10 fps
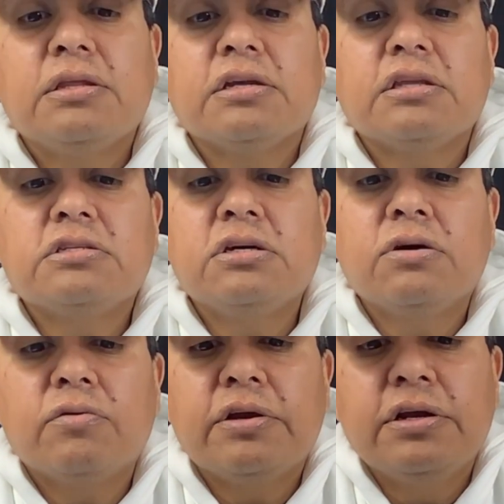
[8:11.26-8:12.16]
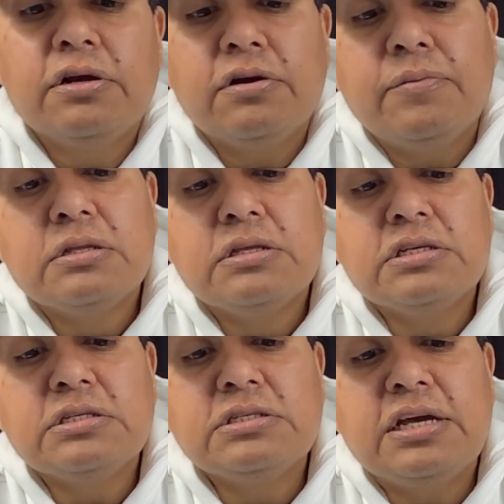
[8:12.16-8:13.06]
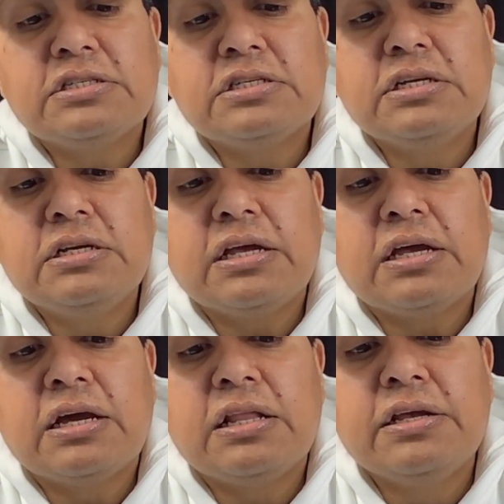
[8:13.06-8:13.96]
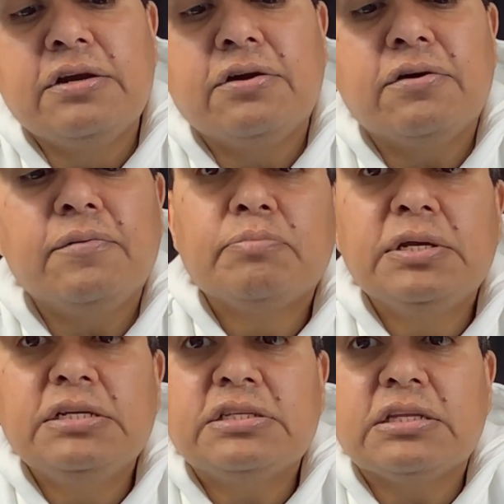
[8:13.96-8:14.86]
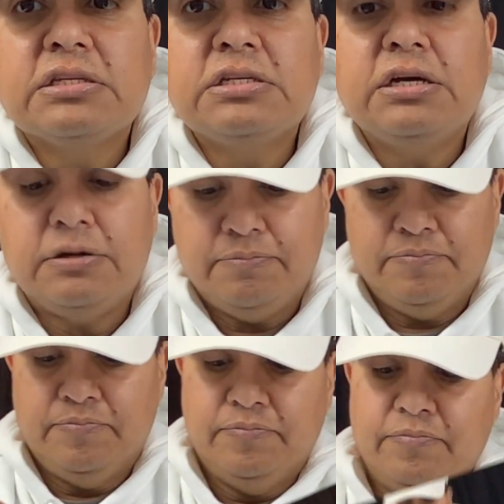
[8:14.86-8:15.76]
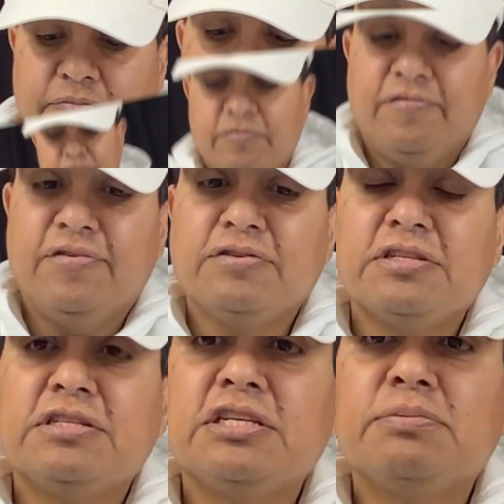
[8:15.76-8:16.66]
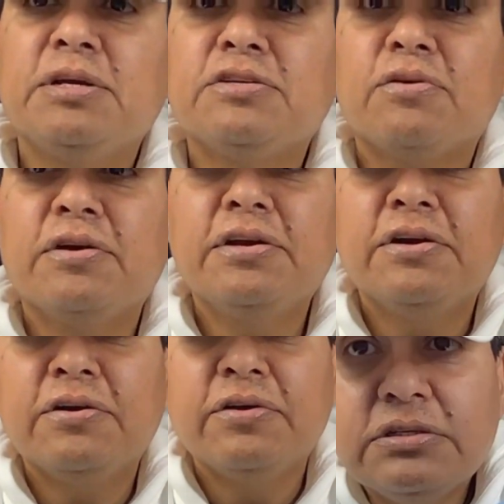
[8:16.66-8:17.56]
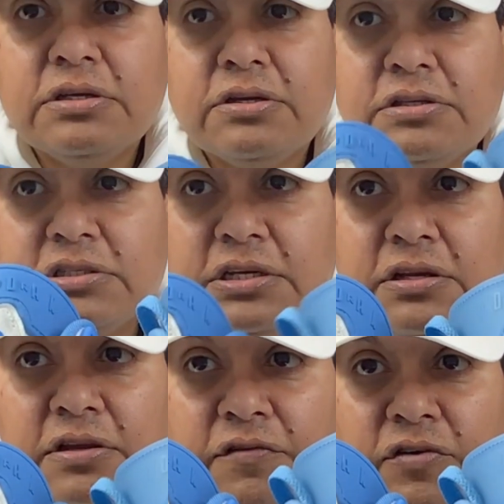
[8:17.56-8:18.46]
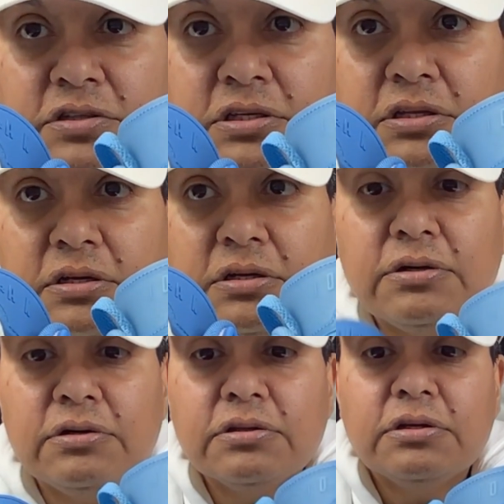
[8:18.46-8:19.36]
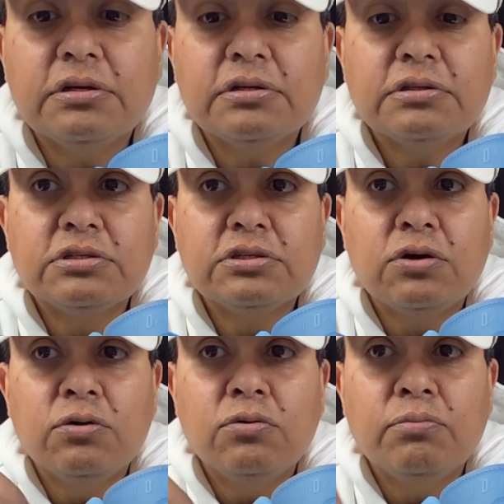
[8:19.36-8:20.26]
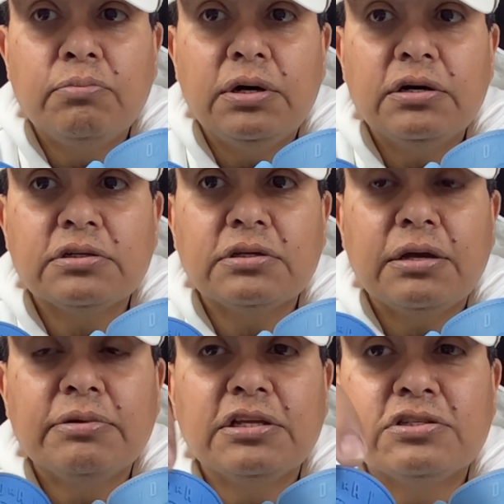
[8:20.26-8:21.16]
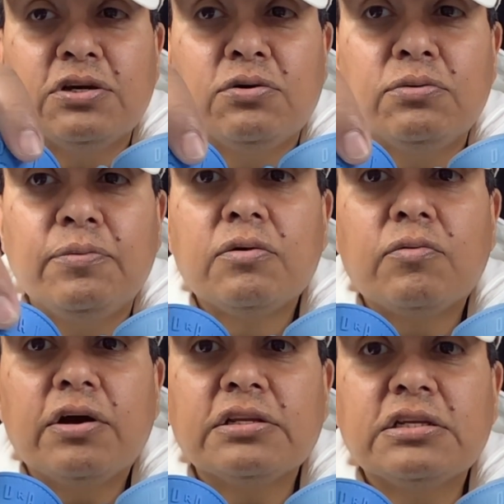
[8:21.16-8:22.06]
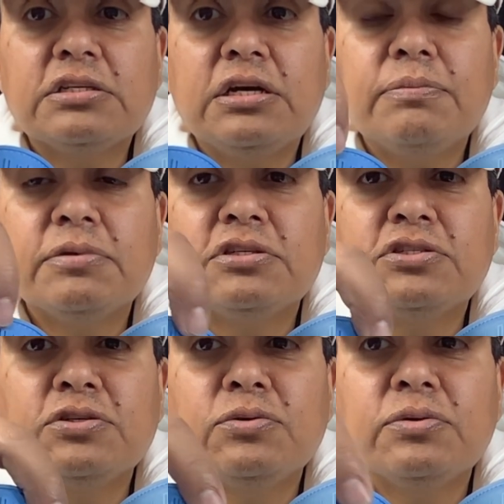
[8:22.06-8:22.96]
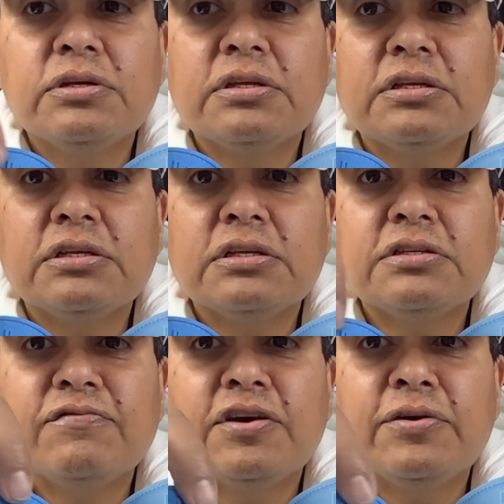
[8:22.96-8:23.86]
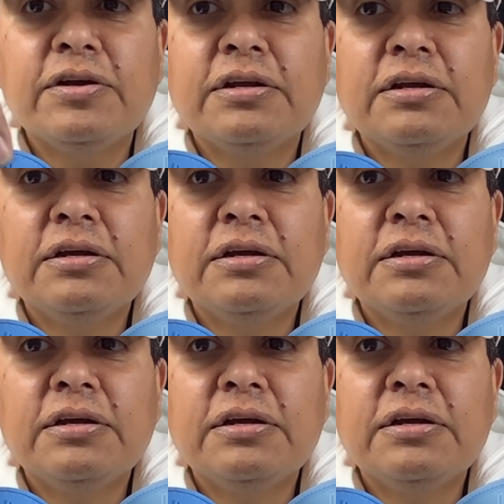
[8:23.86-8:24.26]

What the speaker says: like the tongue right here, this is actually like a clear piece at the top versus this piece right here. So you can see the difference on the toe box. The toe right at the top of the shoe is a very